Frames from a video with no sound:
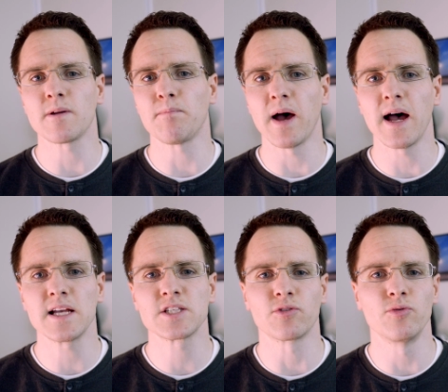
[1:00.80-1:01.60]
to
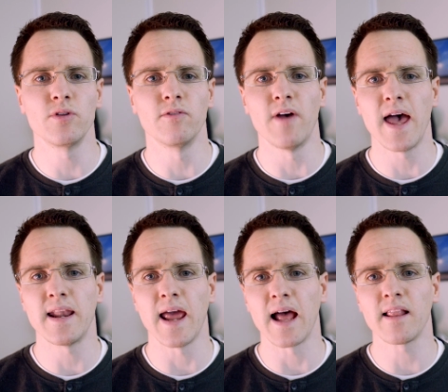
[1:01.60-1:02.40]
pass through the
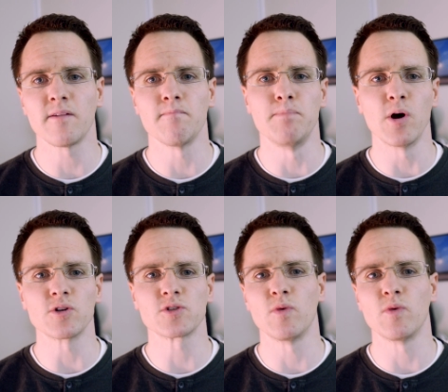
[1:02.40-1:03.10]
Van Allen belts